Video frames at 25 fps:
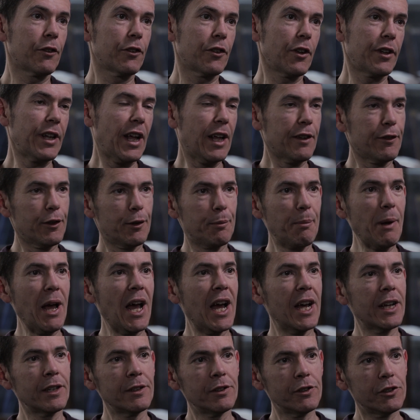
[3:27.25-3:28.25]
So that
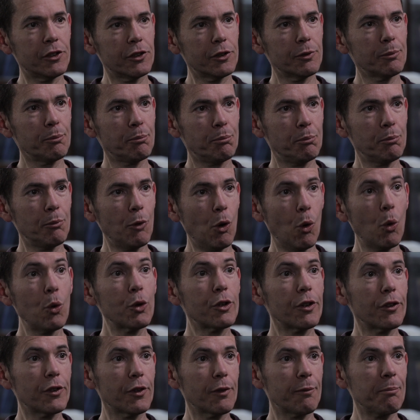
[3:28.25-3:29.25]
spans
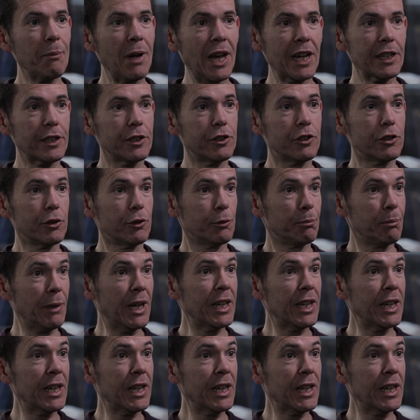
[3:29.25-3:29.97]
orders of magnitude,